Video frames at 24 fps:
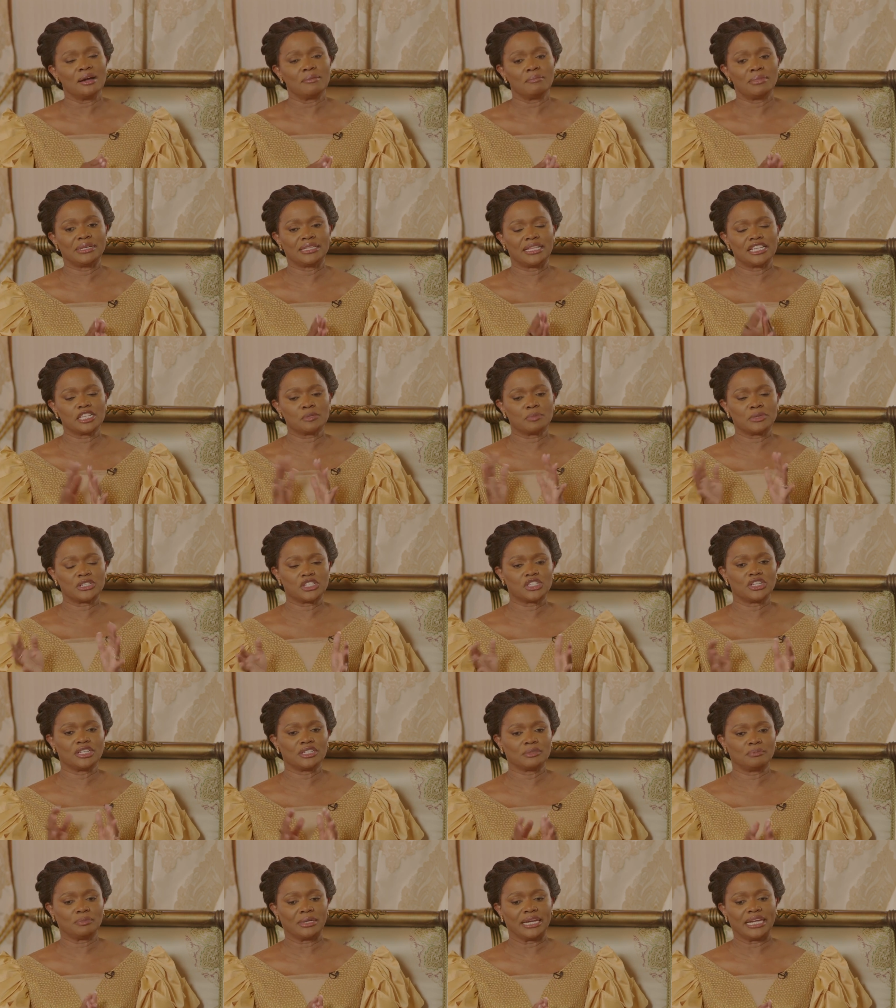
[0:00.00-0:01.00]
But this
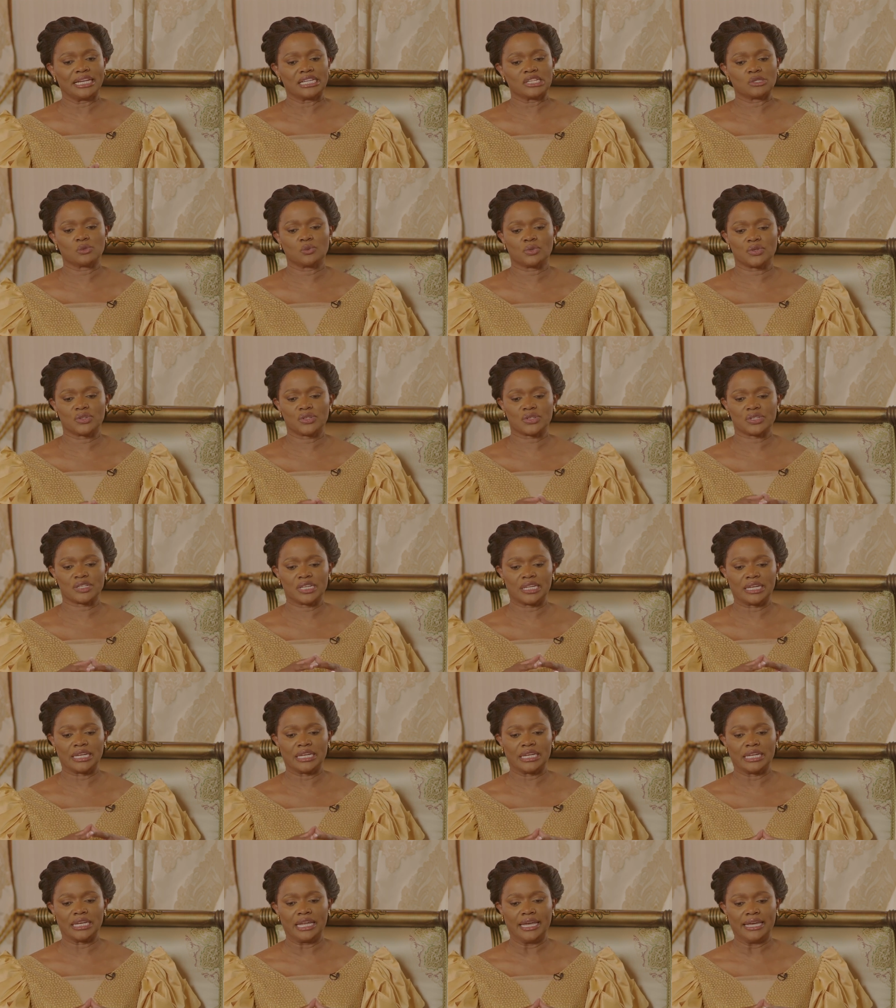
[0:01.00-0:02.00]
particular place was
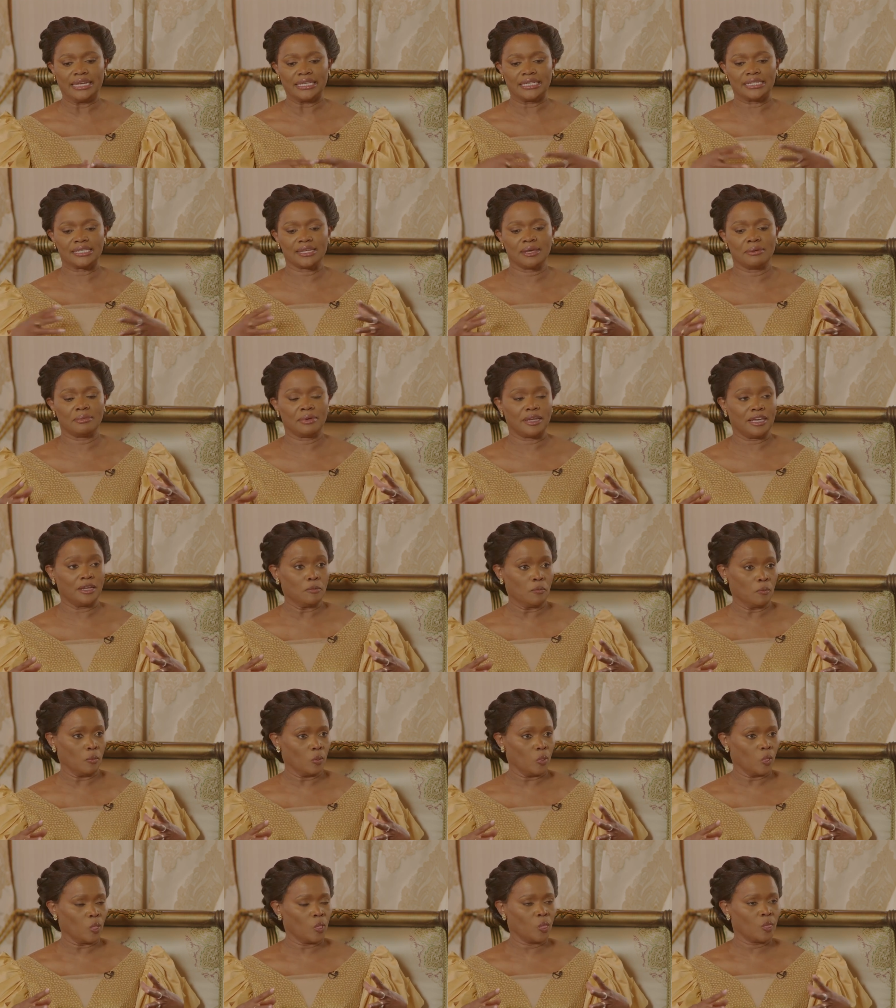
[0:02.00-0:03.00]
in Entebbe,
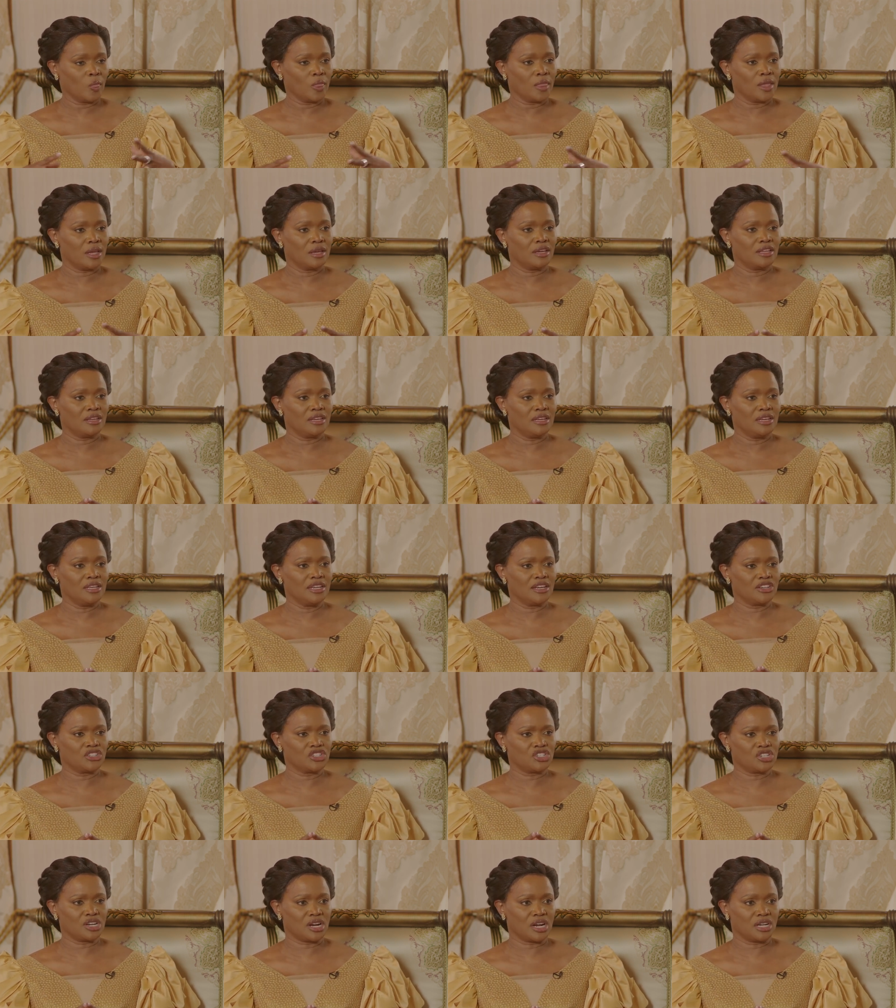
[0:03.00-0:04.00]
near
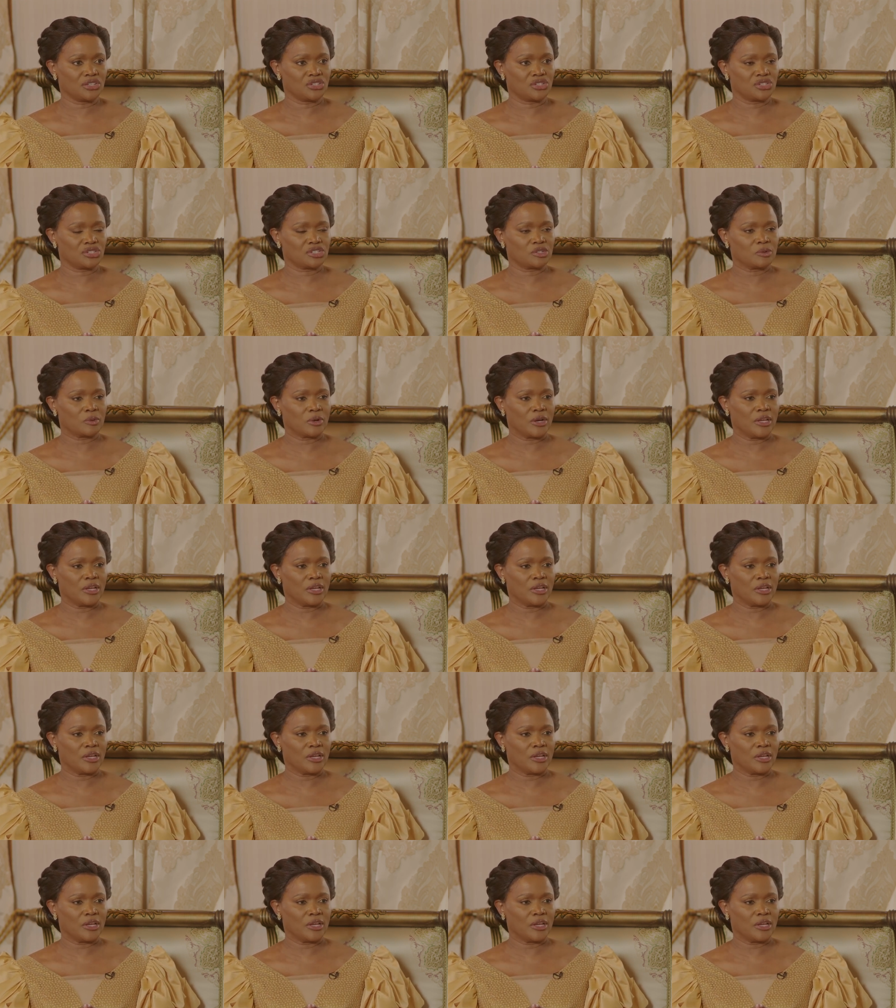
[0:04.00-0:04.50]
church.